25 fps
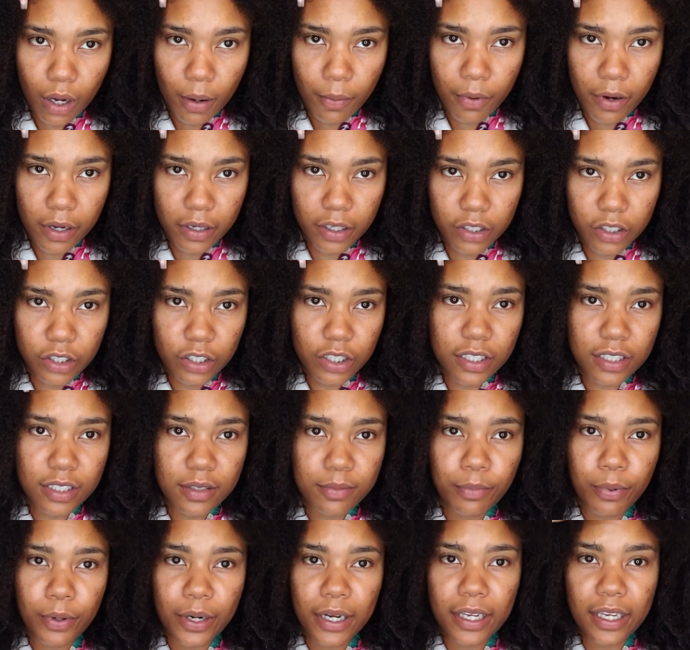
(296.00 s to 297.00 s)
I'm gonna
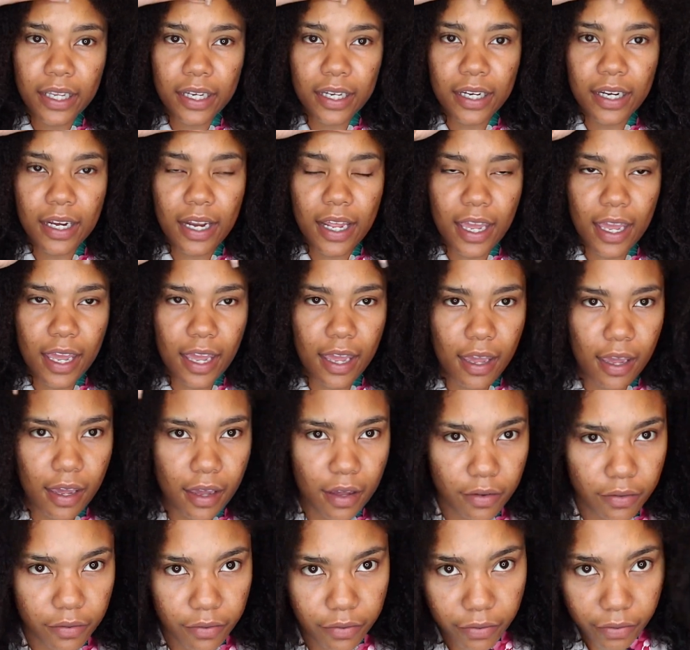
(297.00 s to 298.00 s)
just break it in
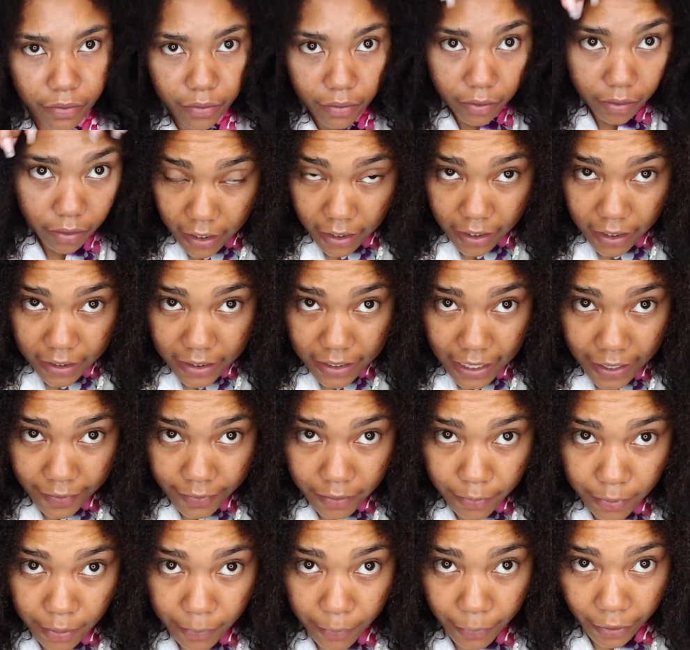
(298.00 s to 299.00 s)
half It doesn't have
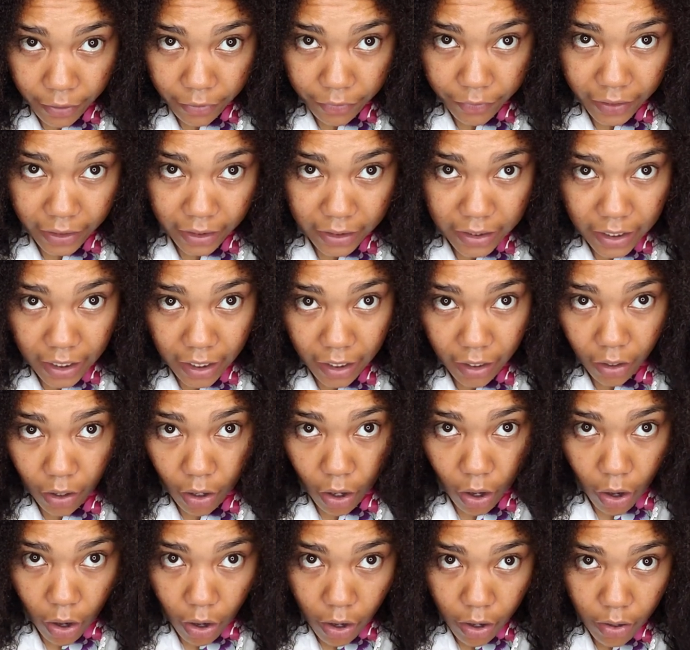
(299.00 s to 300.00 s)
to be perfect at
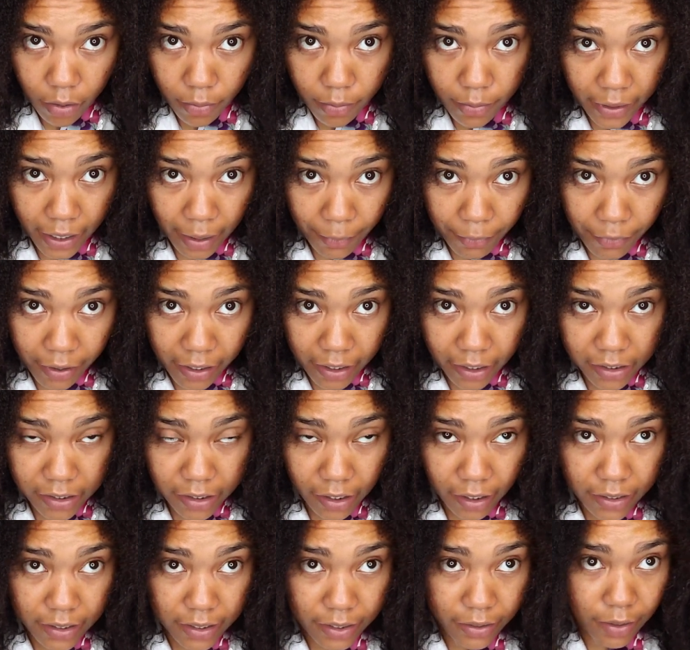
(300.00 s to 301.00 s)
all, but I'm going to
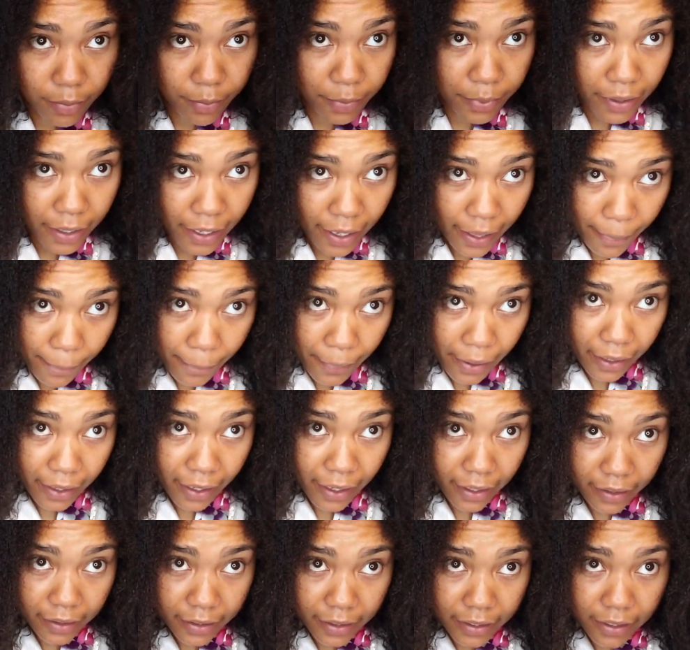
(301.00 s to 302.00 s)
start to apply my
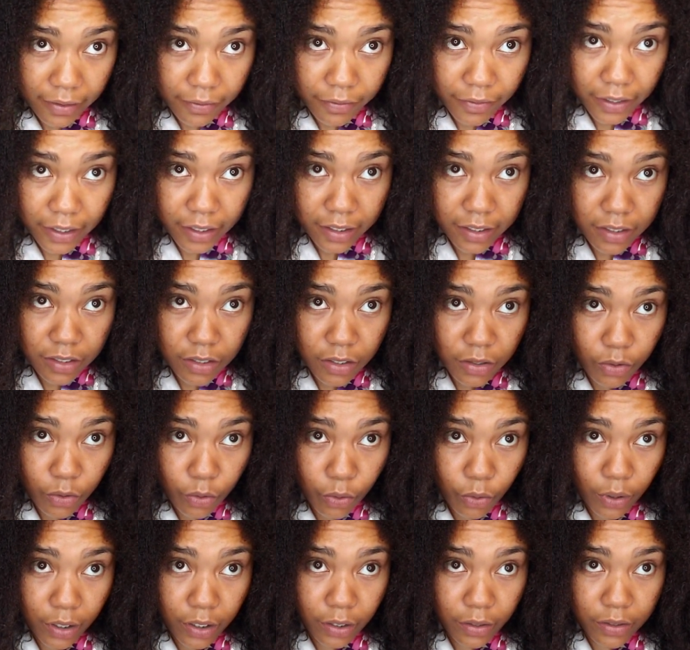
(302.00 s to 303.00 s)
like leave-ins and
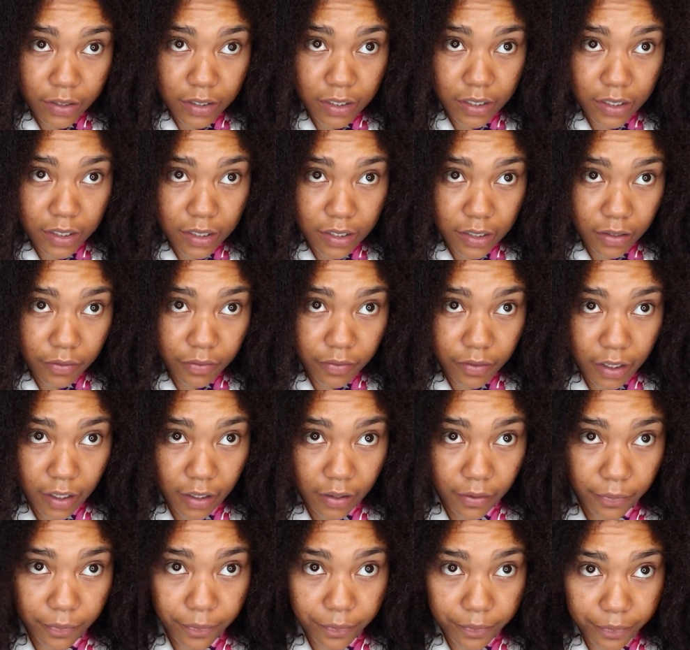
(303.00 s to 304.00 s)
oils and stuff
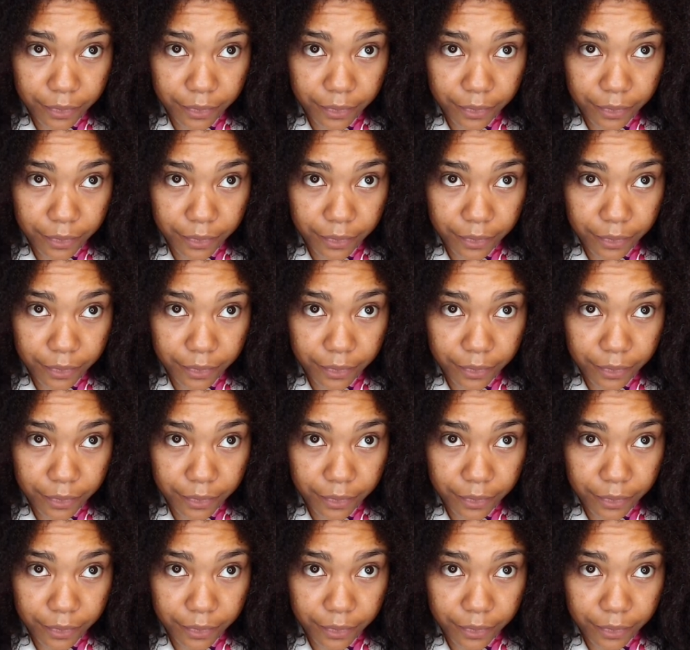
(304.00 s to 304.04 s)
now.